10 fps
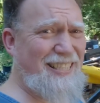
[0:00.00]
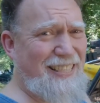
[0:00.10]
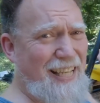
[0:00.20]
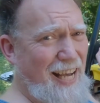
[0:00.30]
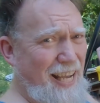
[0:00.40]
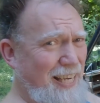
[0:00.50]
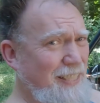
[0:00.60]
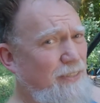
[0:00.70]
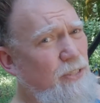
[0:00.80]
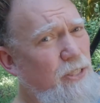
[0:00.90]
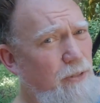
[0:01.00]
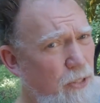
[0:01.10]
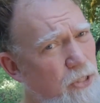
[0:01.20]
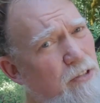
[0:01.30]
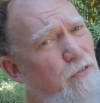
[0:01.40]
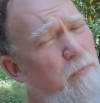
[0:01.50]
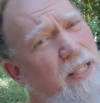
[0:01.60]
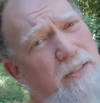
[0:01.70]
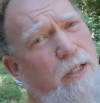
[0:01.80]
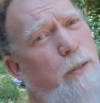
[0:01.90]
this the ideal solution for
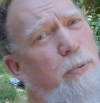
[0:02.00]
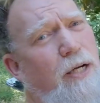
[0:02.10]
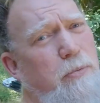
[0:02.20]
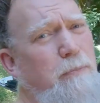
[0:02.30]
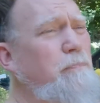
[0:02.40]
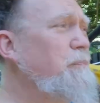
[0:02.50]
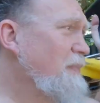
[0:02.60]
my tire problem?